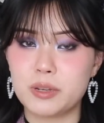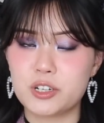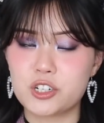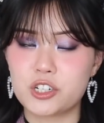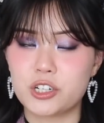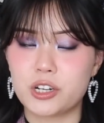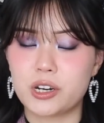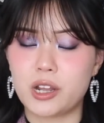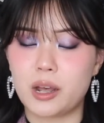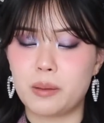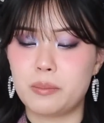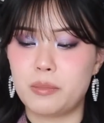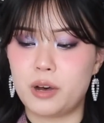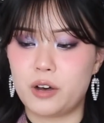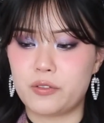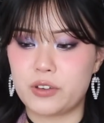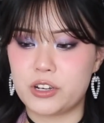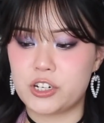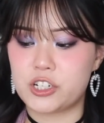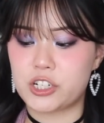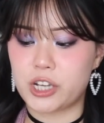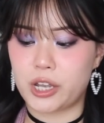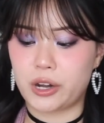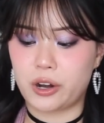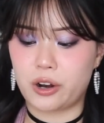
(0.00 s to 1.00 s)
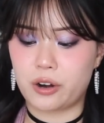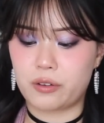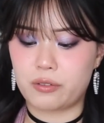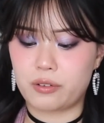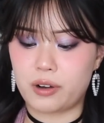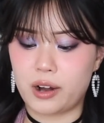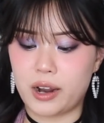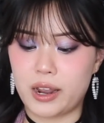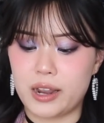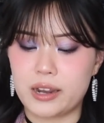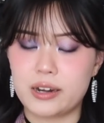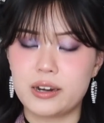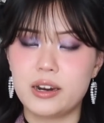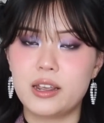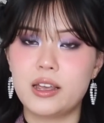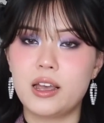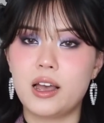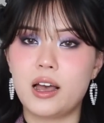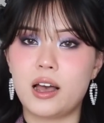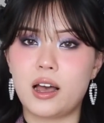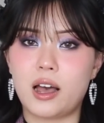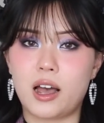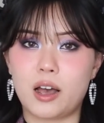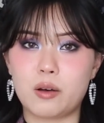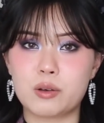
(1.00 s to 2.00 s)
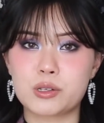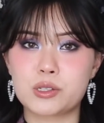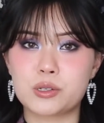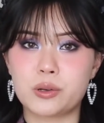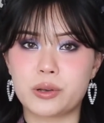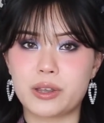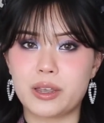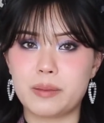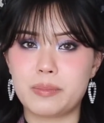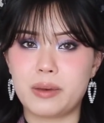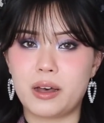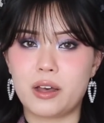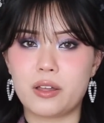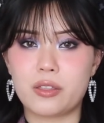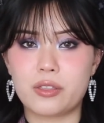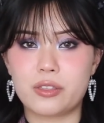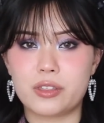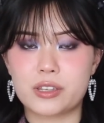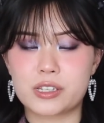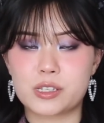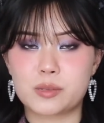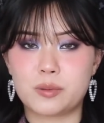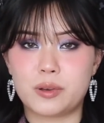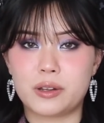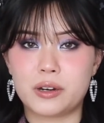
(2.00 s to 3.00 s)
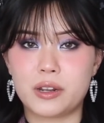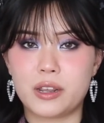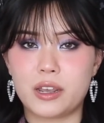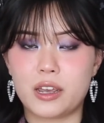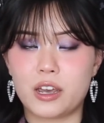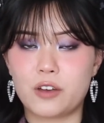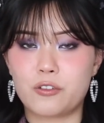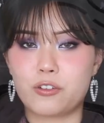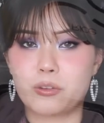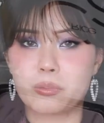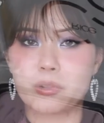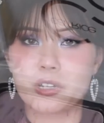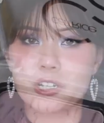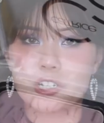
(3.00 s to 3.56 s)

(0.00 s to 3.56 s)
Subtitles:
mentioned a mauve shadow, right? I was talking about this one here from